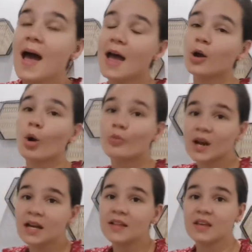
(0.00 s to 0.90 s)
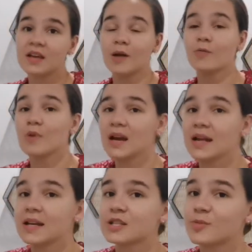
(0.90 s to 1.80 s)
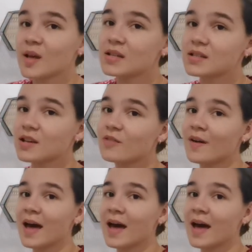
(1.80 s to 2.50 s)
and are really thick and really expensive,